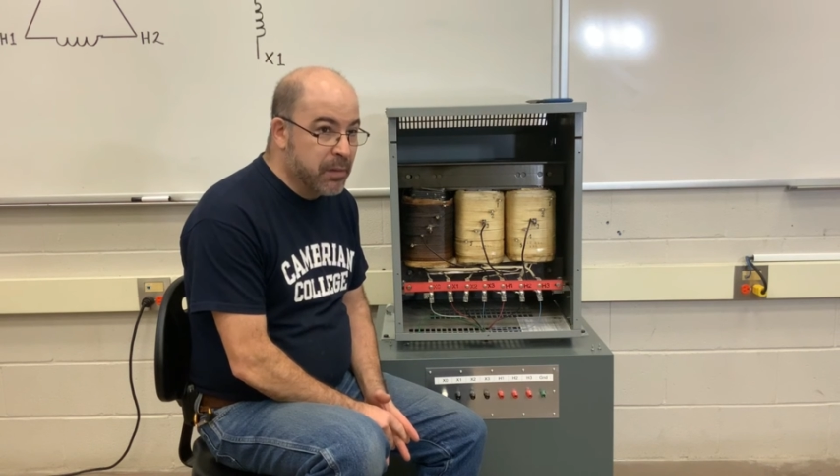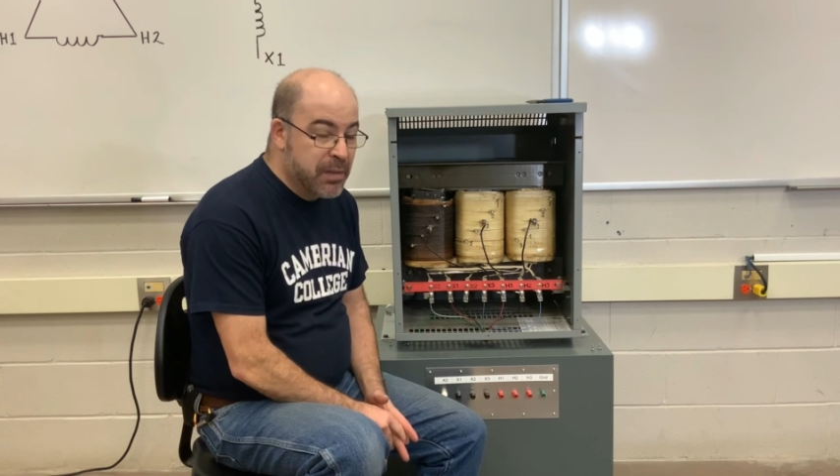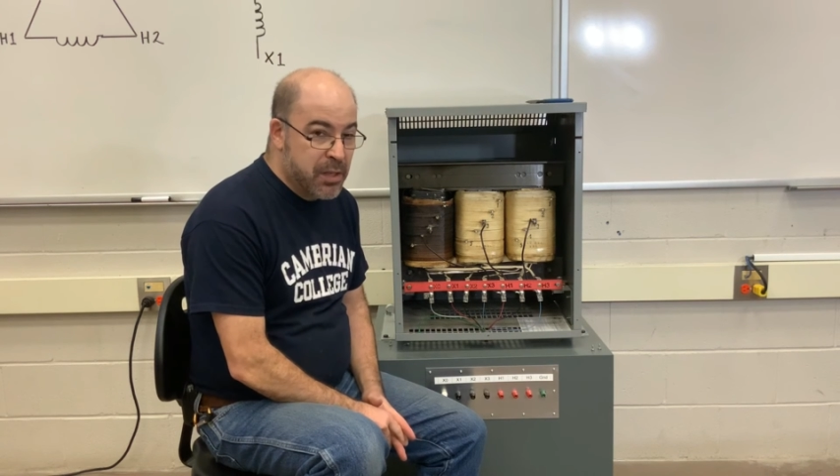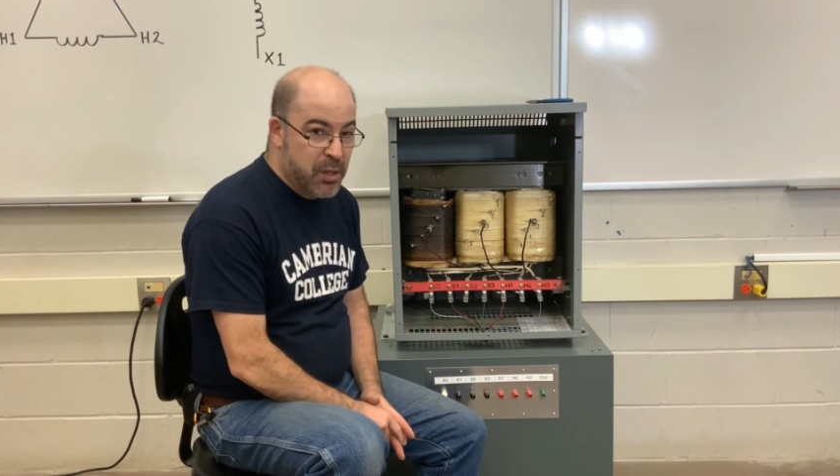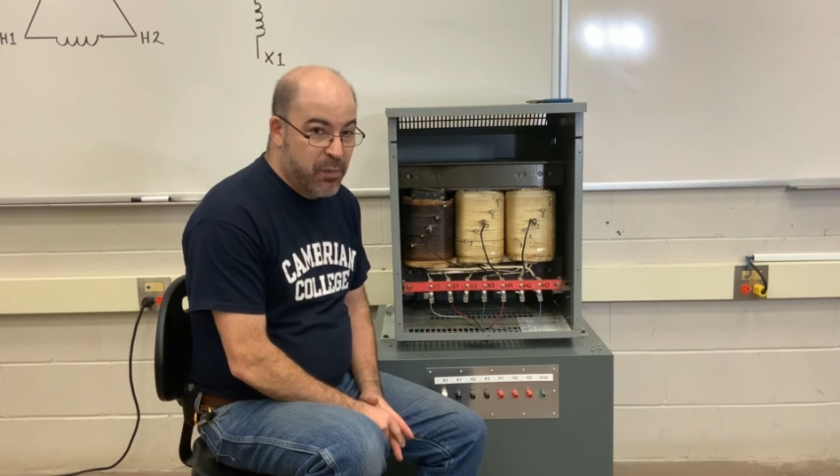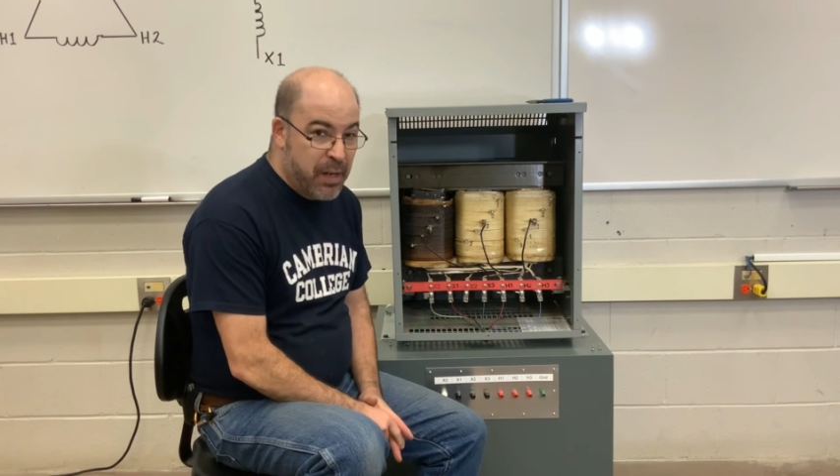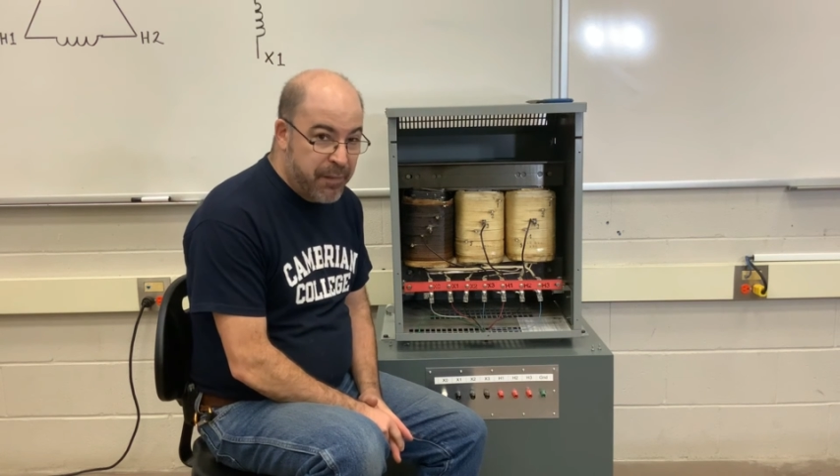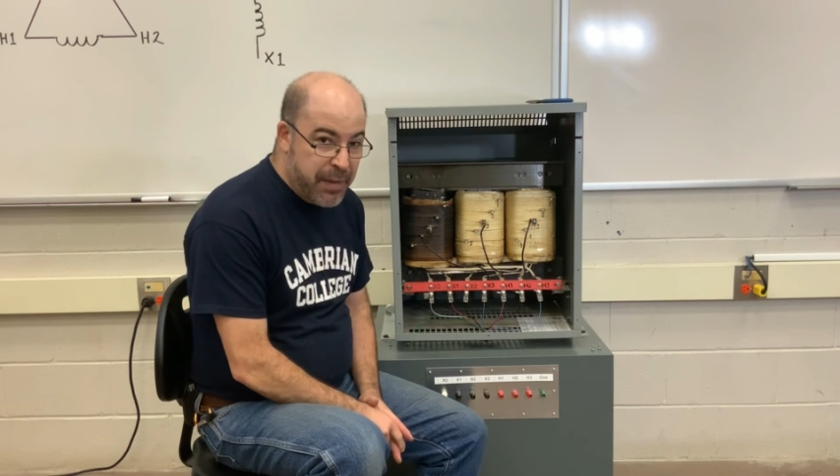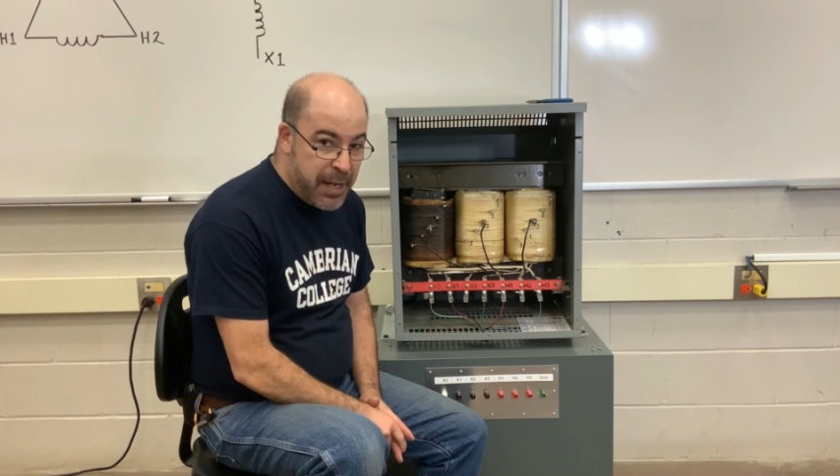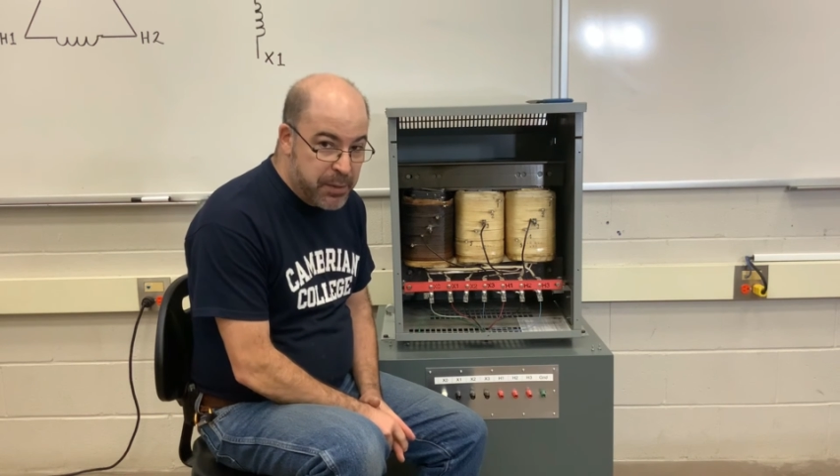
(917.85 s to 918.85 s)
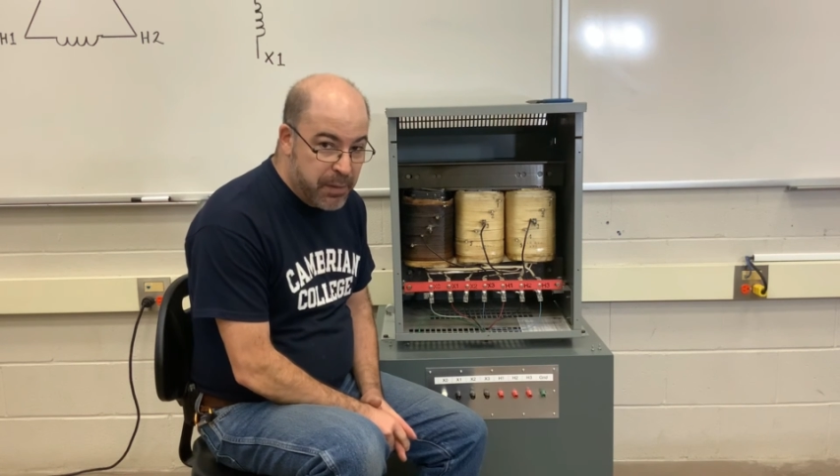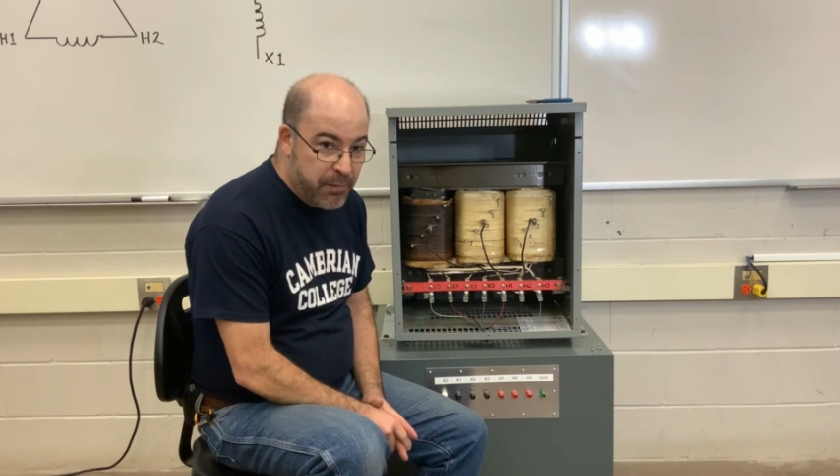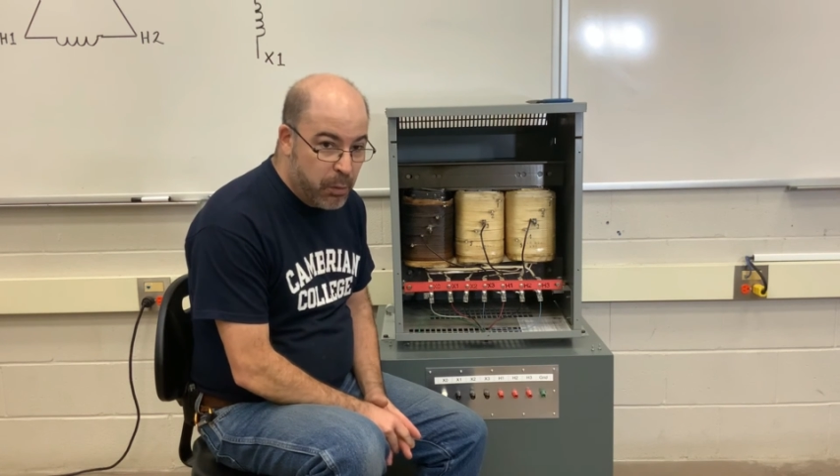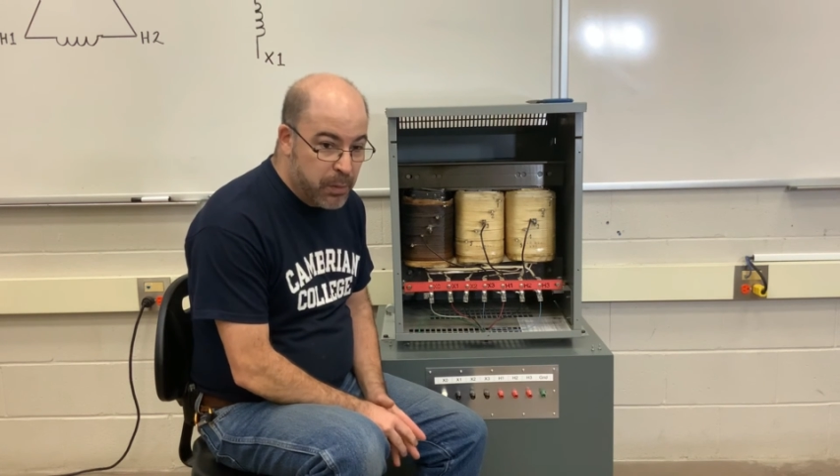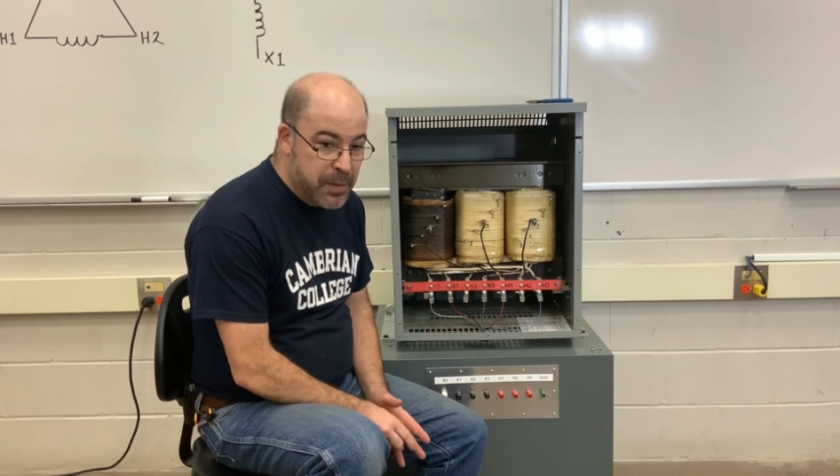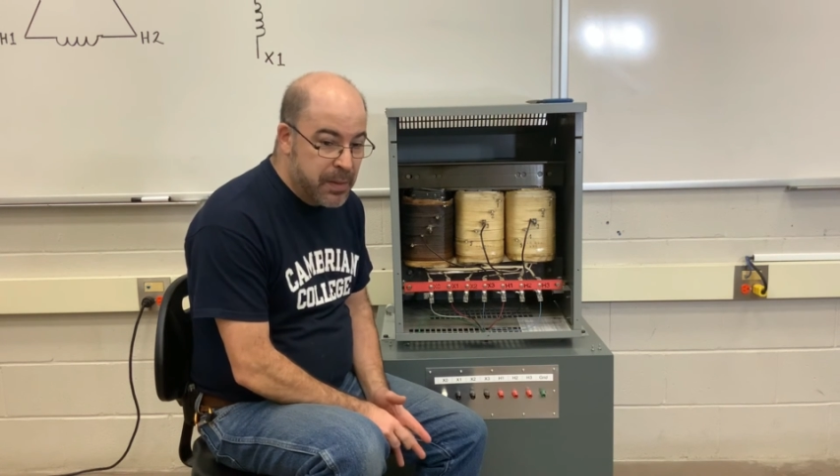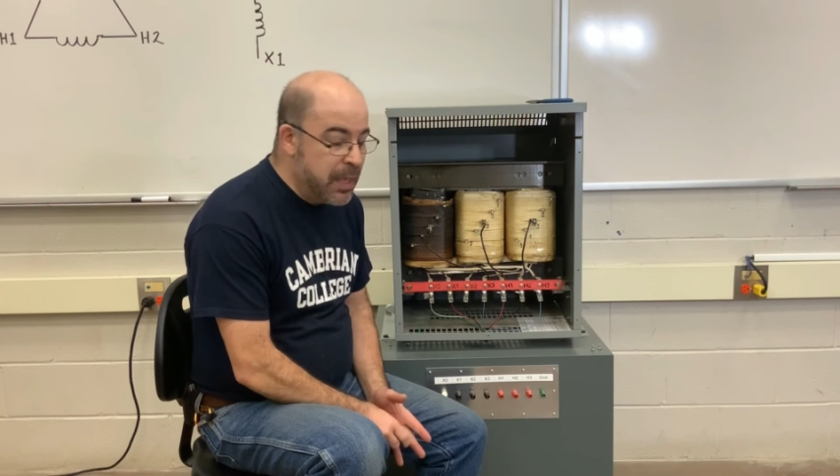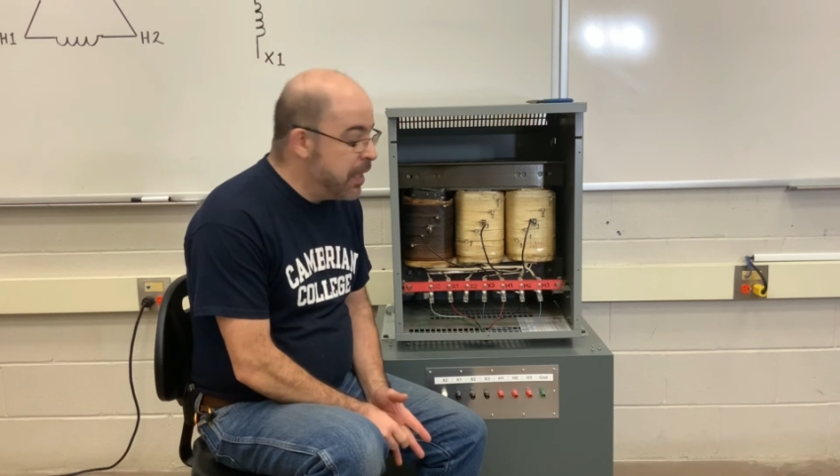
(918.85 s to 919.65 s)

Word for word: such as 5,000 volts.